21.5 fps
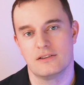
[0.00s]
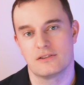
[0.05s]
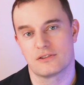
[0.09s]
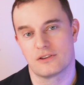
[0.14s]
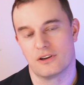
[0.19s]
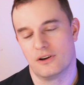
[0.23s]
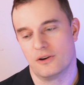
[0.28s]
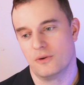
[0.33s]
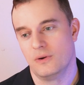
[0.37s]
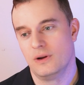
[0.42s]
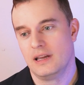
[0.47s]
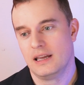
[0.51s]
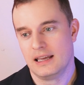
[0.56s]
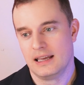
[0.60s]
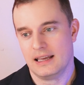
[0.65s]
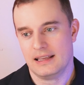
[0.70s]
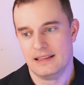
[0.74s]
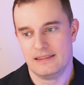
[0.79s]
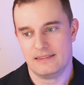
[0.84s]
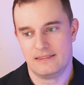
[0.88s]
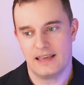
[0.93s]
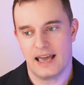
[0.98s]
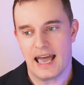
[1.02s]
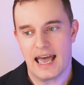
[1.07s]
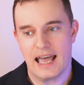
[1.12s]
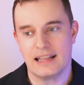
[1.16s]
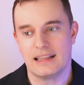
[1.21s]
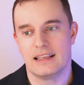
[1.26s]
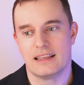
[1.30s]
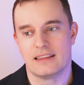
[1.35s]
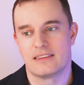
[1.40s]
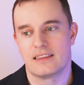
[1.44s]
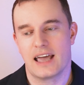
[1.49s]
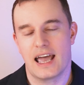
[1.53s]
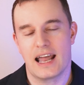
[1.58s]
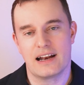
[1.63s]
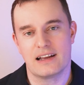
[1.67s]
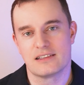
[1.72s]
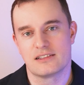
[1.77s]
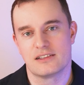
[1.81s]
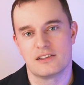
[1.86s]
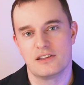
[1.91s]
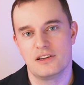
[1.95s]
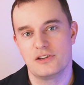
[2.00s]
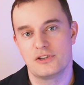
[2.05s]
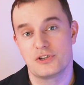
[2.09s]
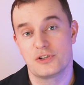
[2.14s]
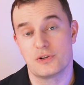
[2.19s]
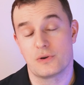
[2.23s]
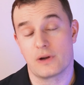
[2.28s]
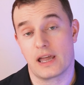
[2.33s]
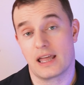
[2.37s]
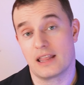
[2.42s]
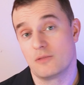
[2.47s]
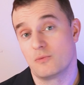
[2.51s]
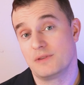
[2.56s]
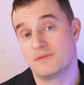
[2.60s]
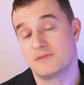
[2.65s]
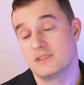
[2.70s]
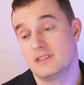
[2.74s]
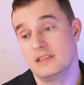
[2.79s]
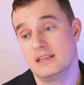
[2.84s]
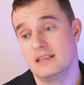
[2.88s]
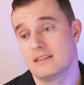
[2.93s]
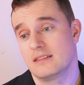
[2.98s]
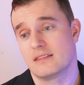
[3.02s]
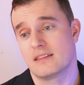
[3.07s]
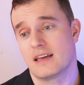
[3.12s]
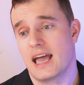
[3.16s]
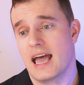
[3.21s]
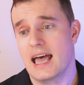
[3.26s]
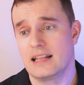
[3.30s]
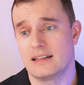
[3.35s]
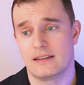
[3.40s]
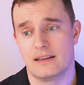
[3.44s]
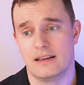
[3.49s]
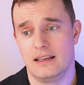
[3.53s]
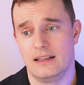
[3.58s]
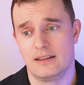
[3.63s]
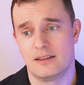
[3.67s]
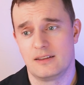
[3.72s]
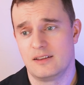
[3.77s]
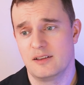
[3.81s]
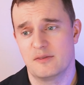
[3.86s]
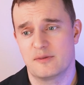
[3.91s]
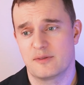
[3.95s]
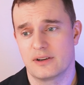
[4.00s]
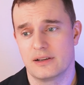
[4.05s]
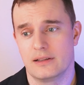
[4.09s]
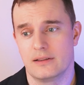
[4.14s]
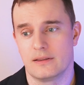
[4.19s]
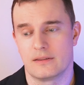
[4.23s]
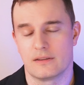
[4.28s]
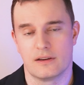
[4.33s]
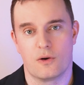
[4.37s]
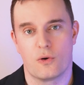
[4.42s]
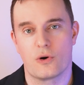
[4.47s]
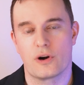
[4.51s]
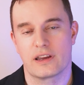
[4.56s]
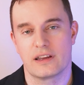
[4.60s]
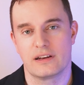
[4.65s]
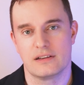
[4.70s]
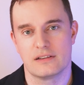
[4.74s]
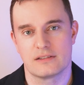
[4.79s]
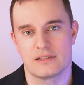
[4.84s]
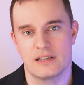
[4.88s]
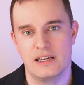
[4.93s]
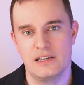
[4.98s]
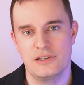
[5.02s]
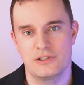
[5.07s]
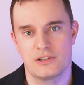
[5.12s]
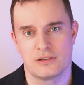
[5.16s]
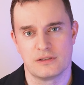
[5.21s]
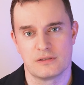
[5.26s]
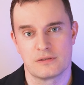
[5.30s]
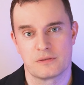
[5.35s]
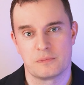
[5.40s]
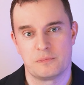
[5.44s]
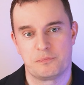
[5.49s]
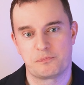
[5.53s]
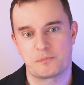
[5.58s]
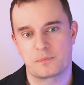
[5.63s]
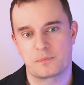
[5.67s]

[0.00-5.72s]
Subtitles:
So that is an issue, and we've seen that in different organizations